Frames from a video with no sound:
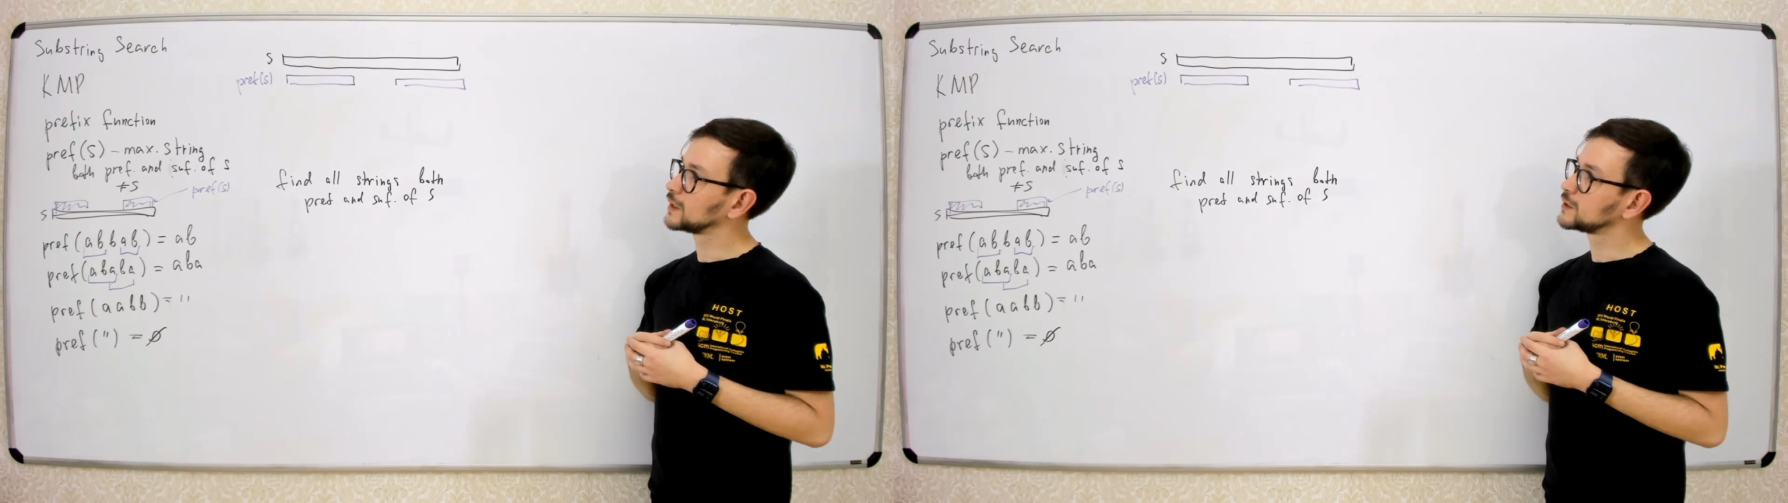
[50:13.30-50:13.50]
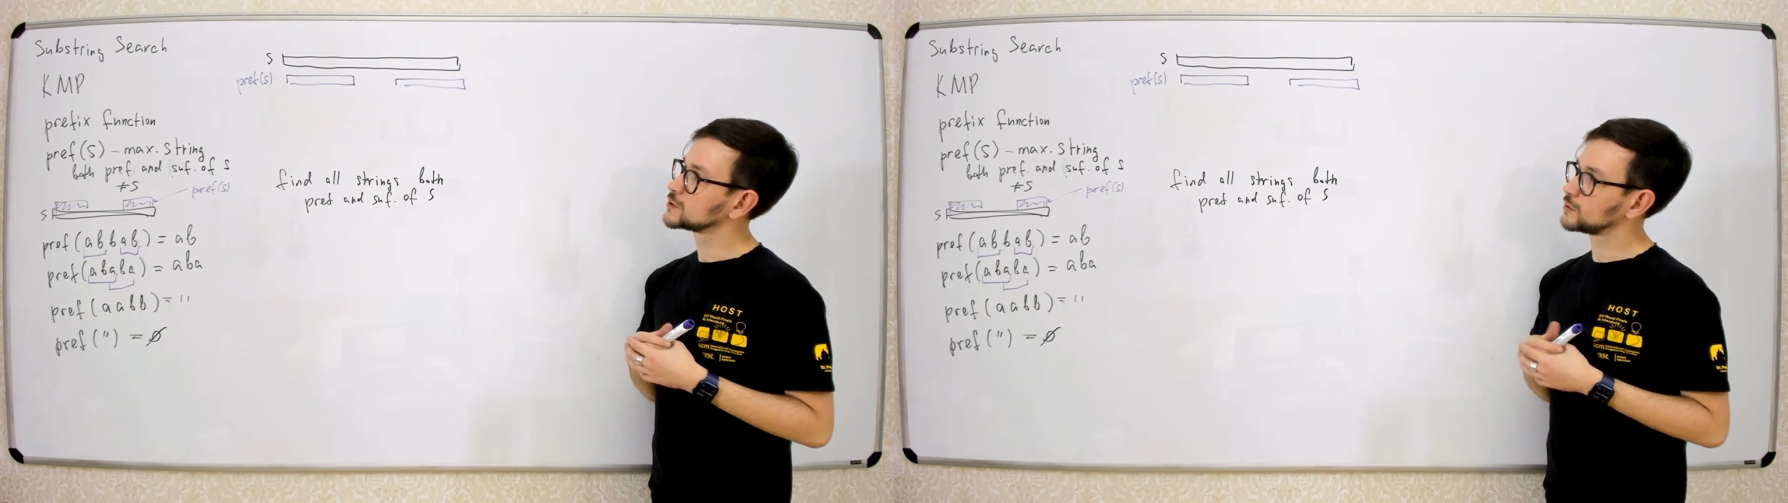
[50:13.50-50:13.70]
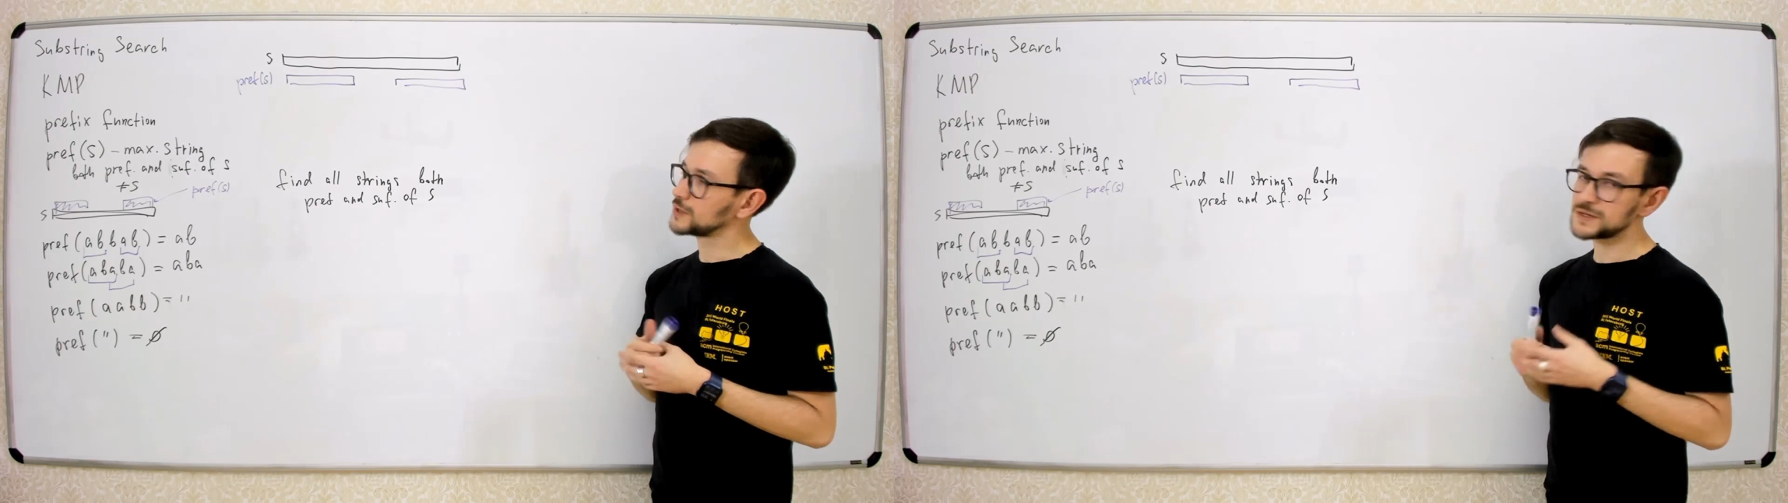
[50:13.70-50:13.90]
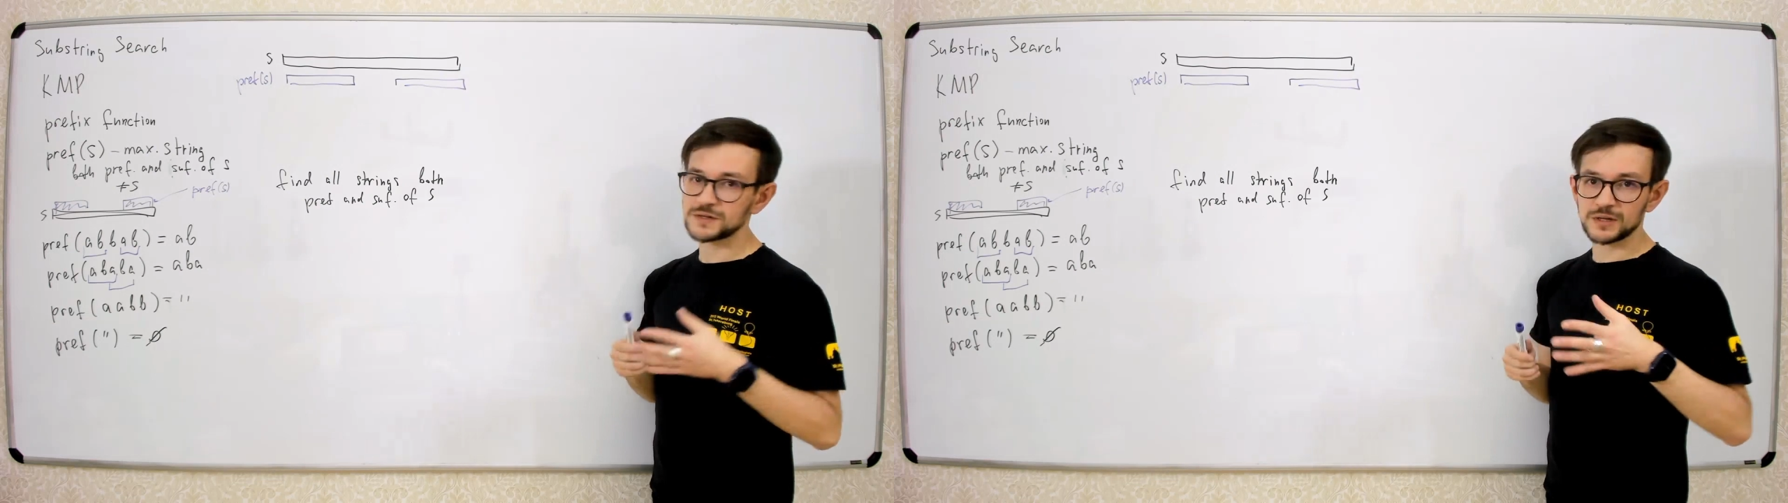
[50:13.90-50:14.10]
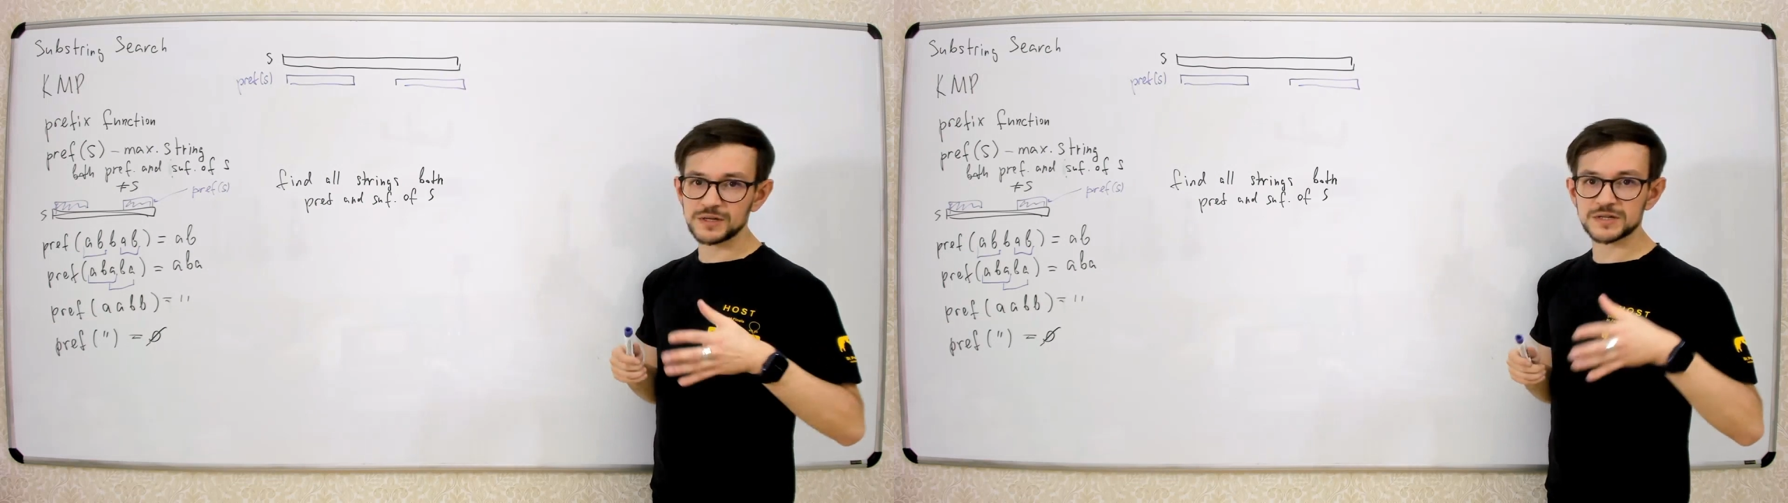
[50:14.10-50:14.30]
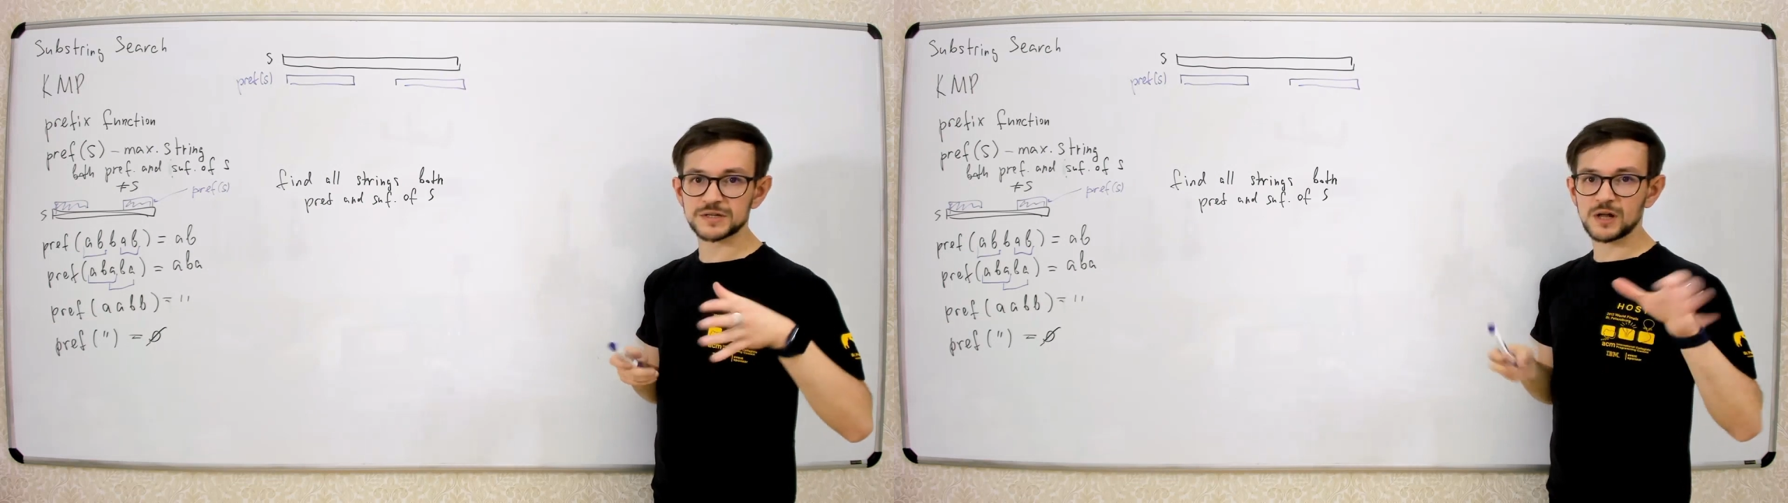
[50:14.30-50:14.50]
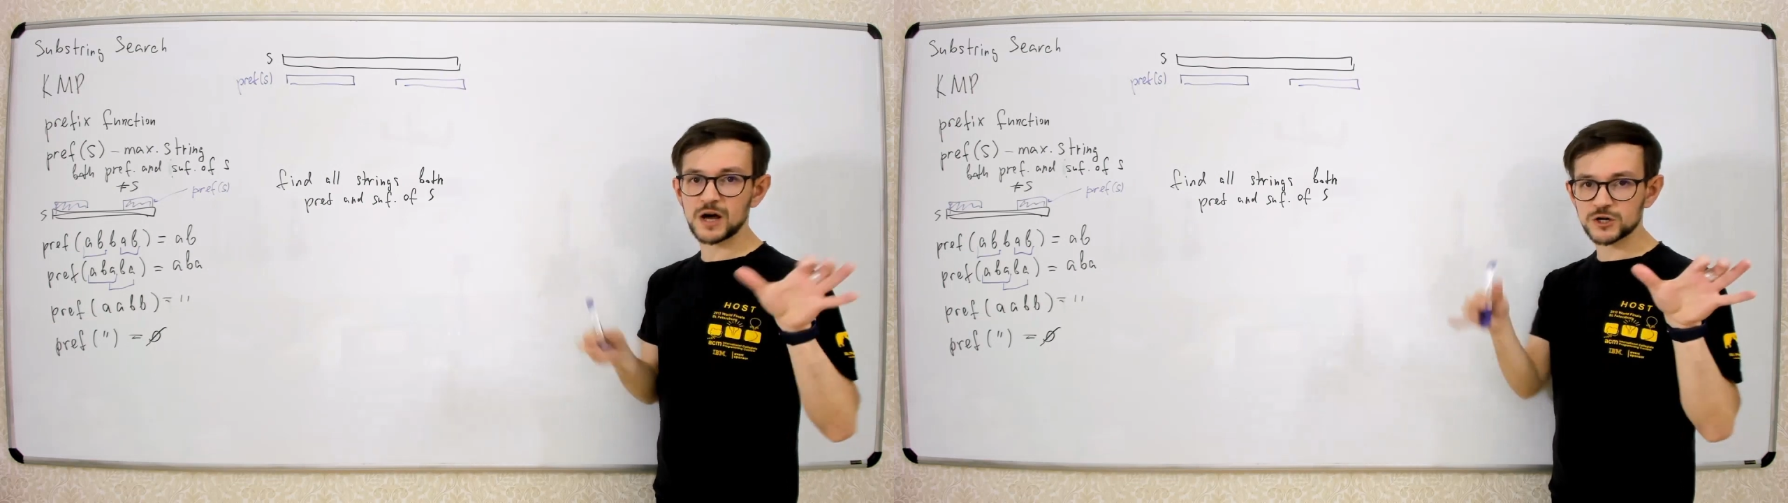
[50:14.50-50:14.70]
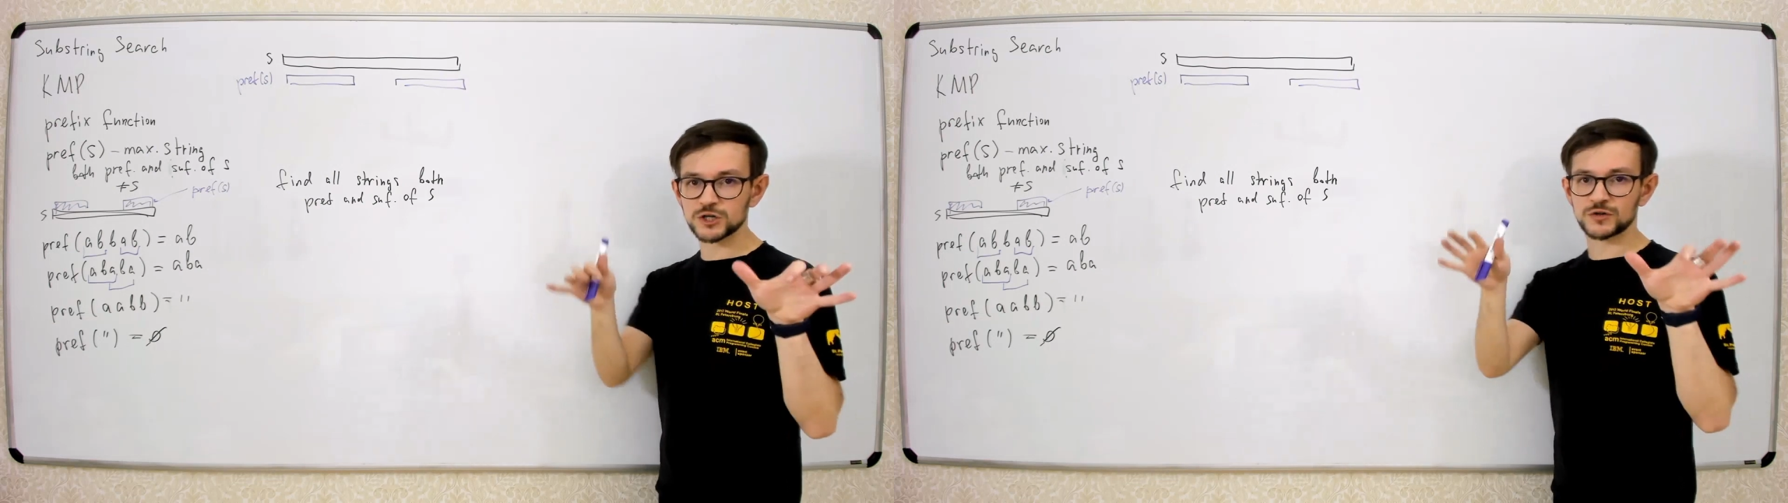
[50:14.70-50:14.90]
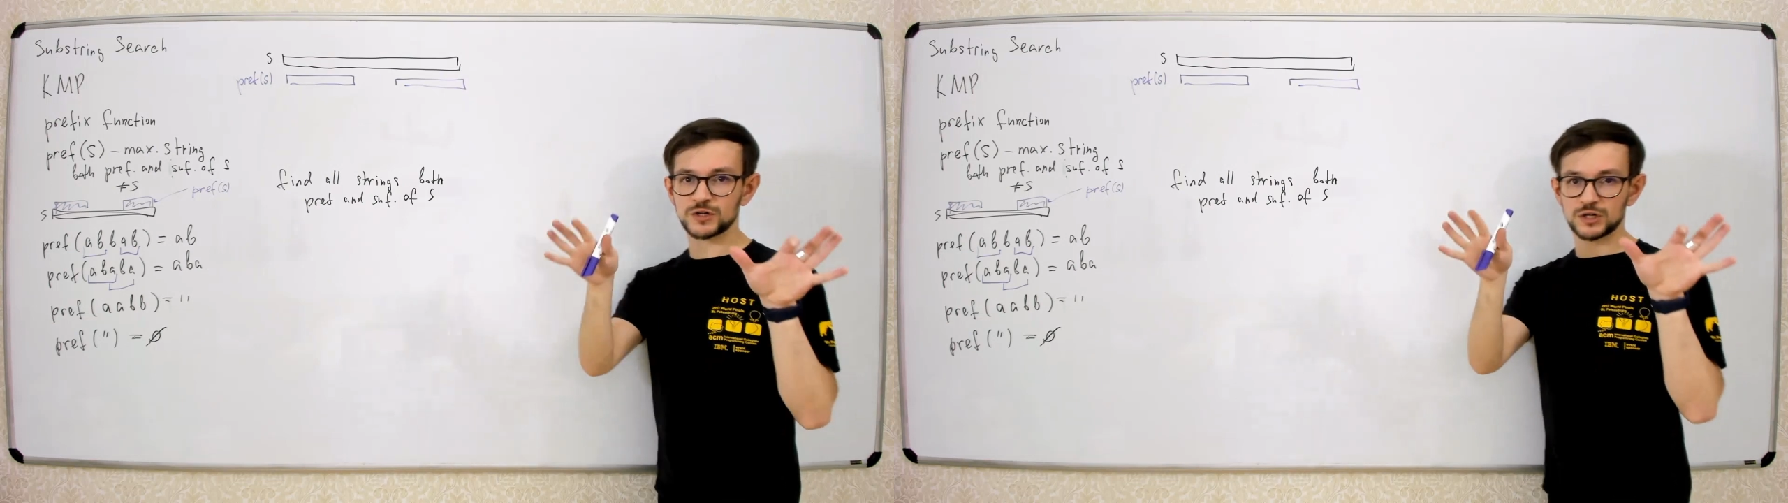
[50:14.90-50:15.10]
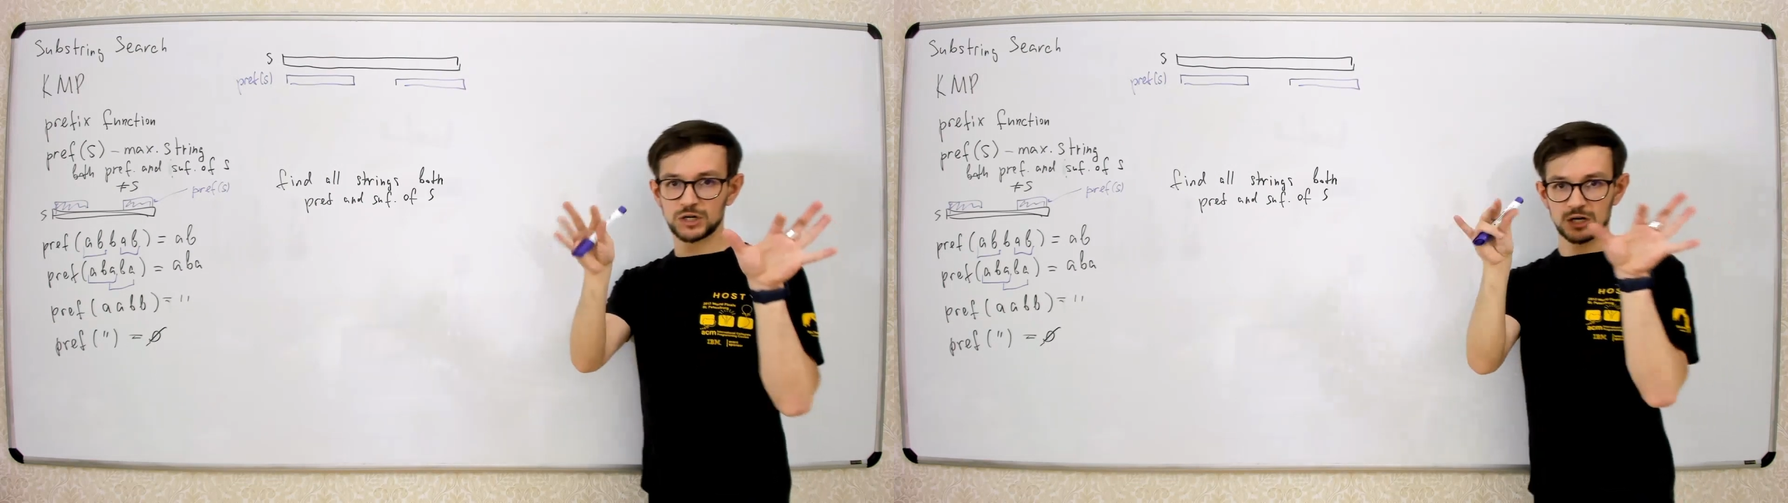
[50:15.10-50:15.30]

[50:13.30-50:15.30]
So this is the largest